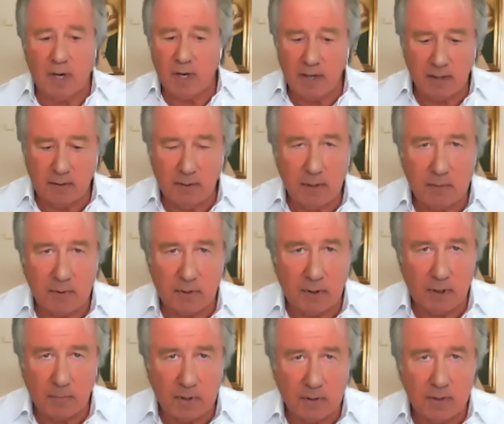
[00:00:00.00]
I agree with
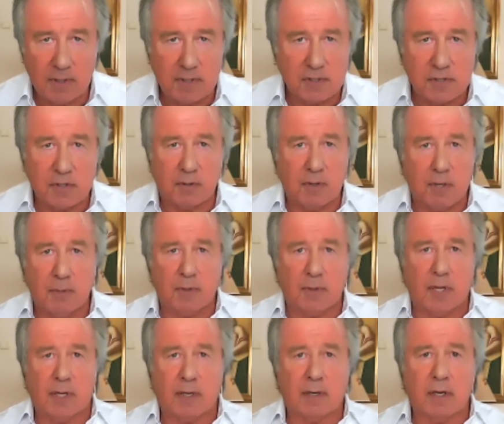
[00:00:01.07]
you. I'm not going to disagree with
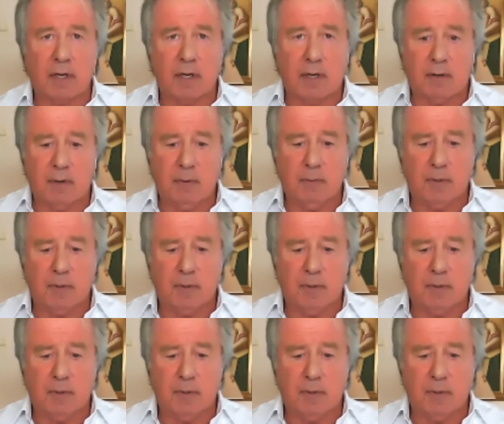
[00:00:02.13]
that. I agree.